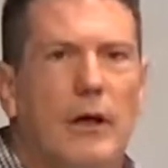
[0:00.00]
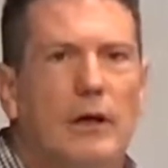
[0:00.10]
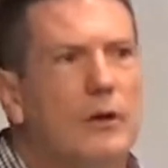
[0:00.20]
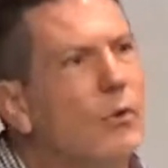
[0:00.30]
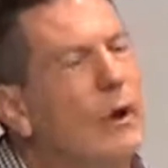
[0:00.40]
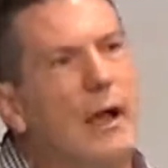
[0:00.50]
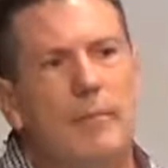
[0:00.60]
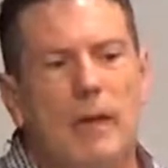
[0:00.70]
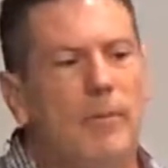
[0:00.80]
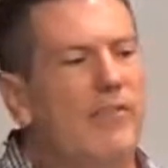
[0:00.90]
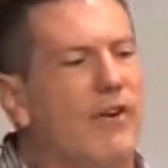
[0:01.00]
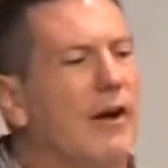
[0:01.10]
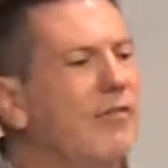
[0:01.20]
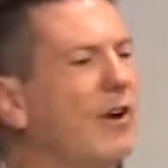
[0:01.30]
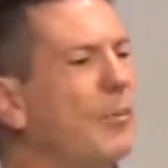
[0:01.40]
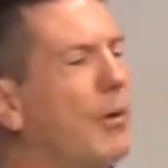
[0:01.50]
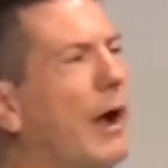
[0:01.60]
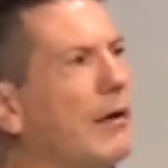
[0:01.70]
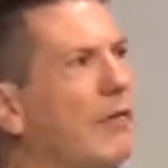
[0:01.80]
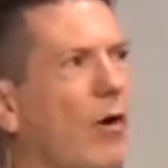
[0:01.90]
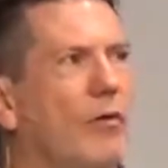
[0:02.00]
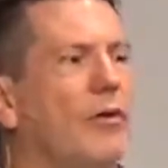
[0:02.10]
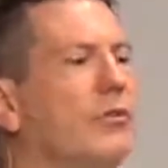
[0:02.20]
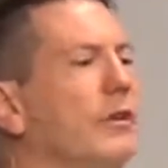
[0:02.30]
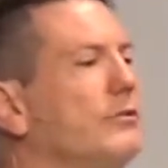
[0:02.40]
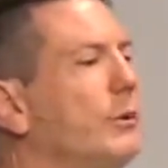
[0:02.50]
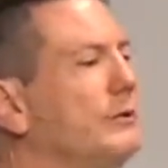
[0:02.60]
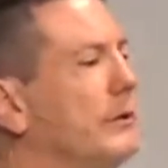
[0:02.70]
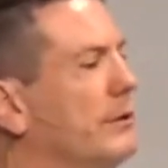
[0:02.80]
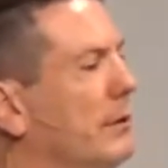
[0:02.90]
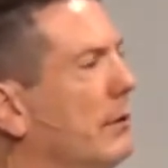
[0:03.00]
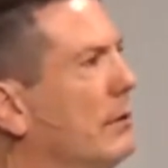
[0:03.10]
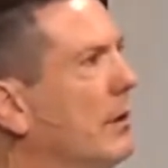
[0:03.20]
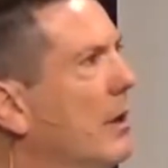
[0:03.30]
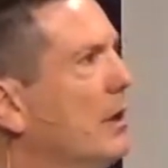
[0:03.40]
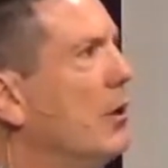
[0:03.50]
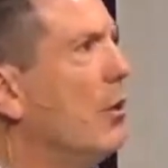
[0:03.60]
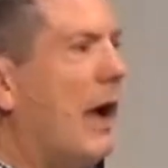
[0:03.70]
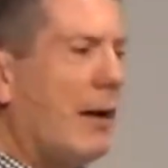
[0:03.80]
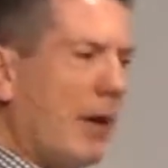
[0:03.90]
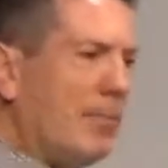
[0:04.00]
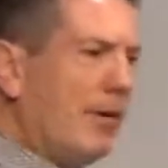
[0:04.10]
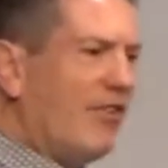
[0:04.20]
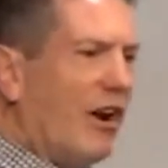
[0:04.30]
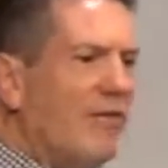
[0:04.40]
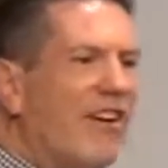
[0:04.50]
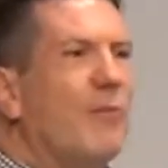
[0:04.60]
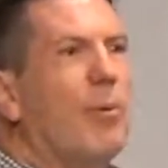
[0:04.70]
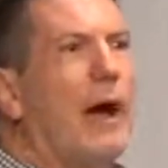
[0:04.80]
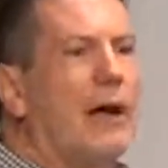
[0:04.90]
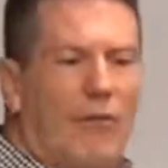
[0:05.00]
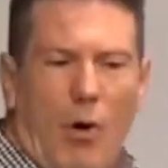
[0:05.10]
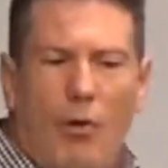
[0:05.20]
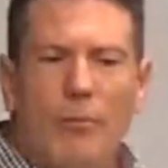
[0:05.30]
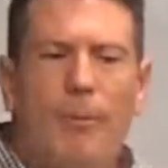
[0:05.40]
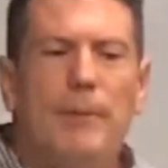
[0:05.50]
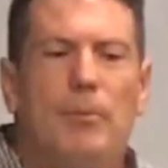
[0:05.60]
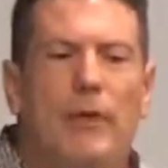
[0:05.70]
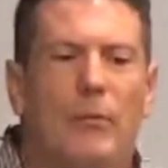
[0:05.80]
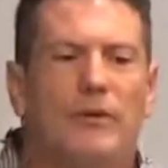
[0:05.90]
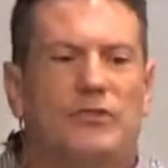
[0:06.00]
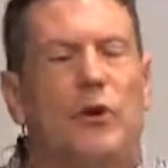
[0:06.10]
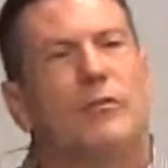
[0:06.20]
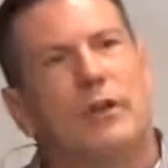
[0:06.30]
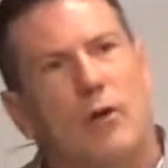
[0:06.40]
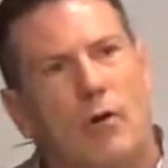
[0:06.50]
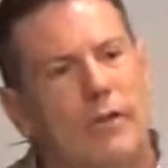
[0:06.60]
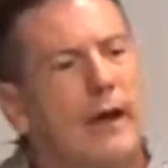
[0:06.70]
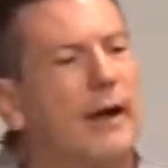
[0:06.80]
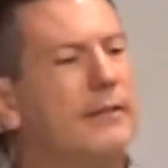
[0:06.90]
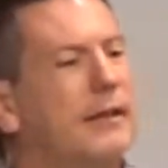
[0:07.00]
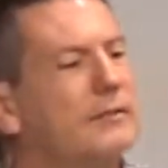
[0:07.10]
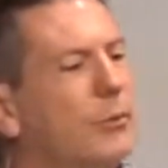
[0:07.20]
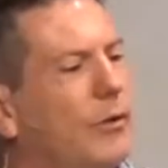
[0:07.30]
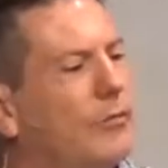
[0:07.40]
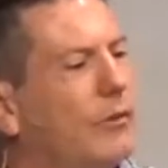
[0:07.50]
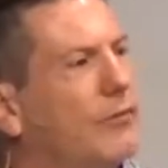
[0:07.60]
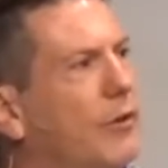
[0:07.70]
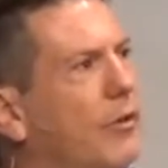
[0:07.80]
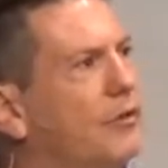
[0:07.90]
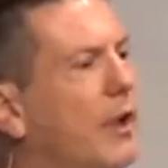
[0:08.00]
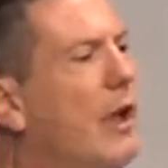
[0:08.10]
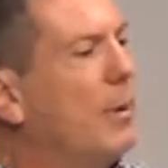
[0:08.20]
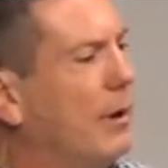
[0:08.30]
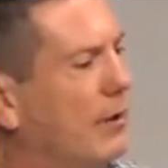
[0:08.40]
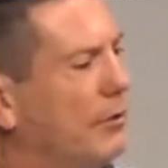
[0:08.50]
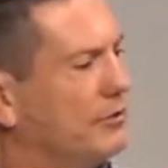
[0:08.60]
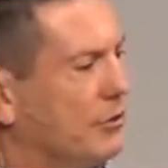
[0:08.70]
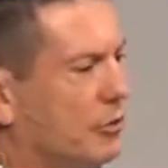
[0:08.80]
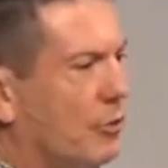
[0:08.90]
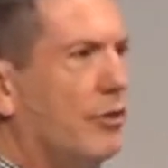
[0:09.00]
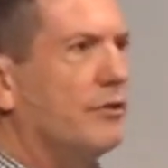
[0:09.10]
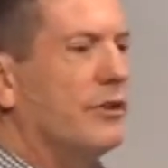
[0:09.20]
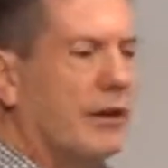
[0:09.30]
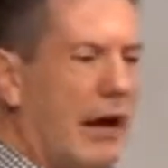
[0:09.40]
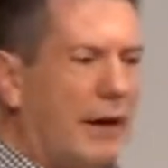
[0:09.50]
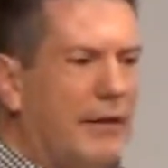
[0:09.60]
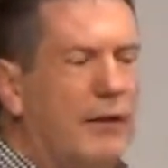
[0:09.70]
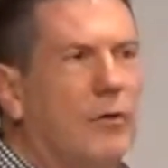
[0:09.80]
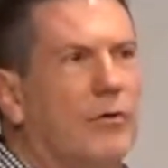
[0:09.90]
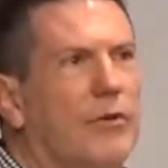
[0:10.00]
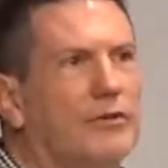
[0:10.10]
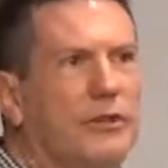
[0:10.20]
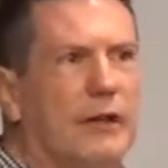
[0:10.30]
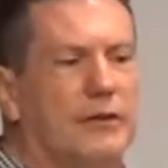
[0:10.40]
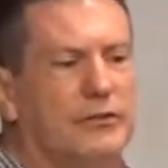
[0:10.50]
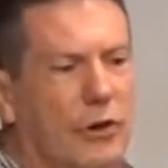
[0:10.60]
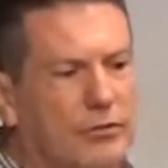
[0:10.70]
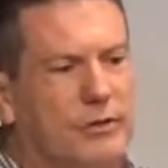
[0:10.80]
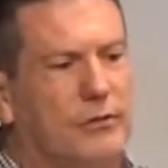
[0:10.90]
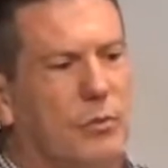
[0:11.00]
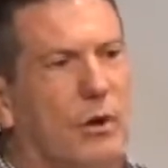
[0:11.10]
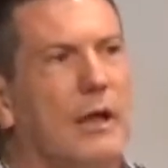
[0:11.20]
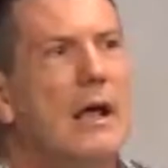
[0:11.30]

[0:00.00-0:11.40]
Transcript: you and I may be very, very proud of all the good things we've done. You and I may be very, very proud of all the people that we've served and all the kind things that we've done for others, but hear this the truth is the God of the universe, the exalted one,